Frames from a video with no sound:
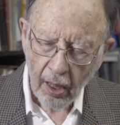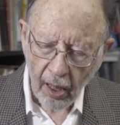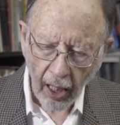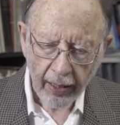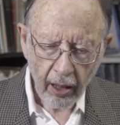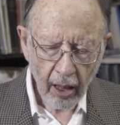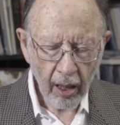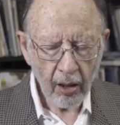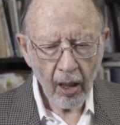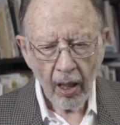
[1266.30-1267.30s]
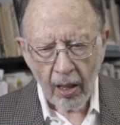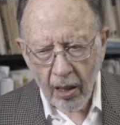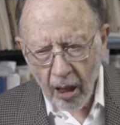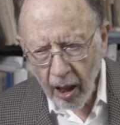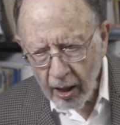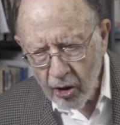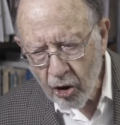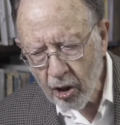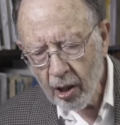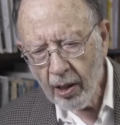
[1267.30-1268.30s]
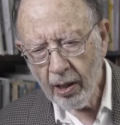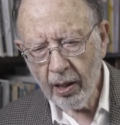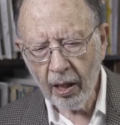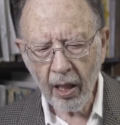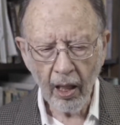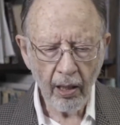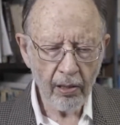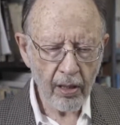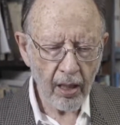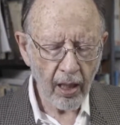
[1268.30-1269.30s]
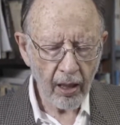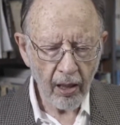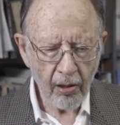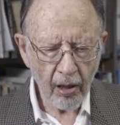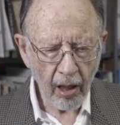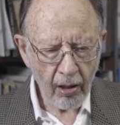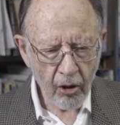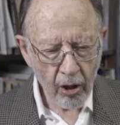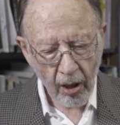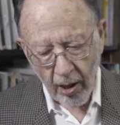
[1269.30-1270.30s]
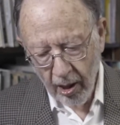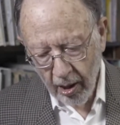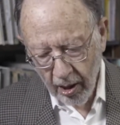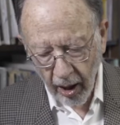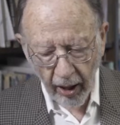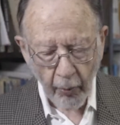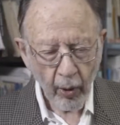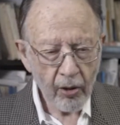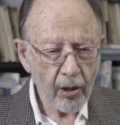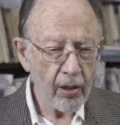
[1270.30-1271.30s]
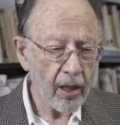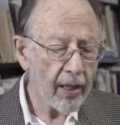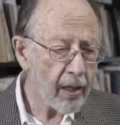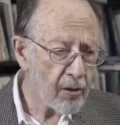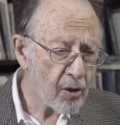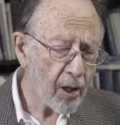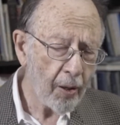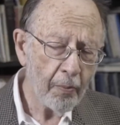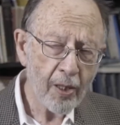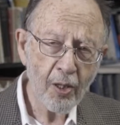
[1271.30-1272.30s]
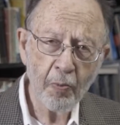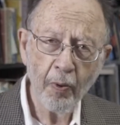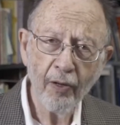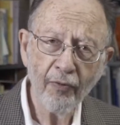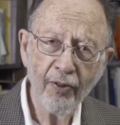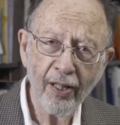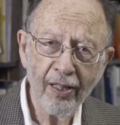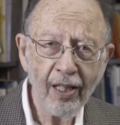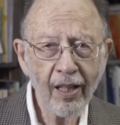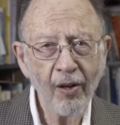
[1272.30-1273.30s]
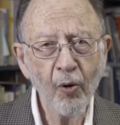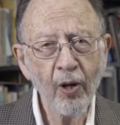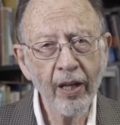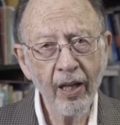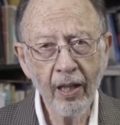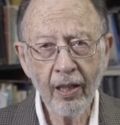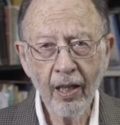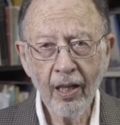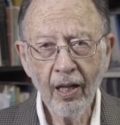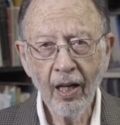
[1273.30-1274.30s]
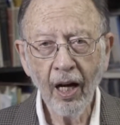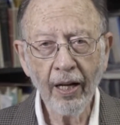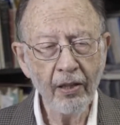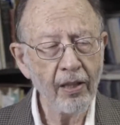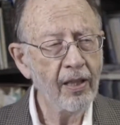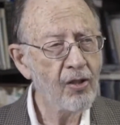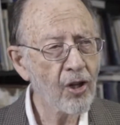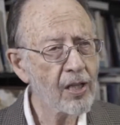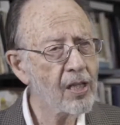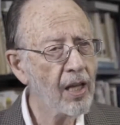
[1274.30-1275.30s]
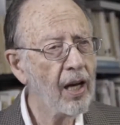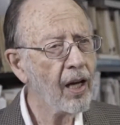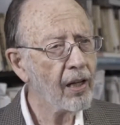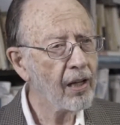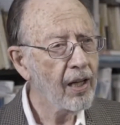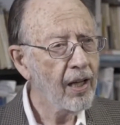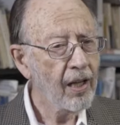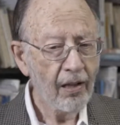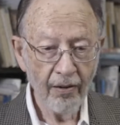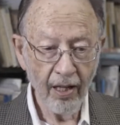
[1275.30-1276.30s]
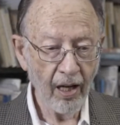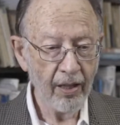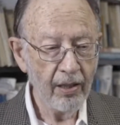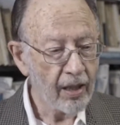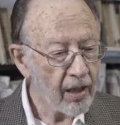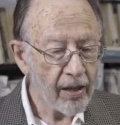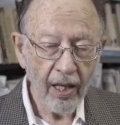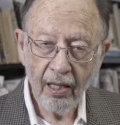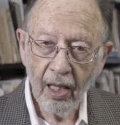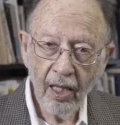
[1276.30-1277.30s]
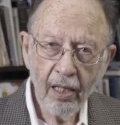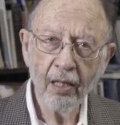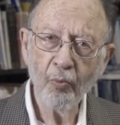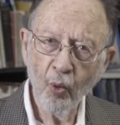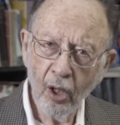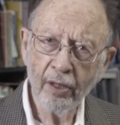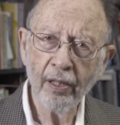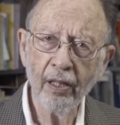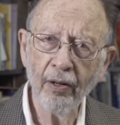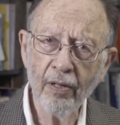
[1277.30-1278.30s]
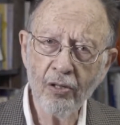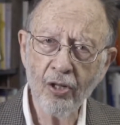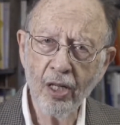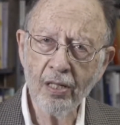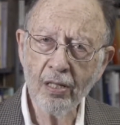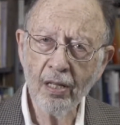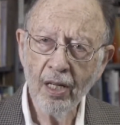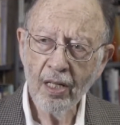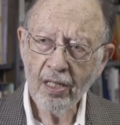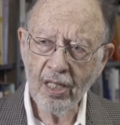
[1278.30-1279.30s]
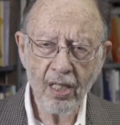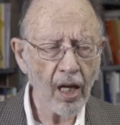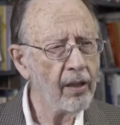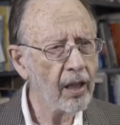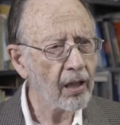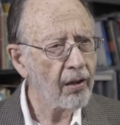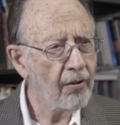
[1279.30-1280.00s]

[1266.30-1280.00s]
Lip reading: and touch the things that he touched. I went to Lincoln's home in Springfield, Illinois, and I did just that. The idea that Lincoln walked here is just stunning.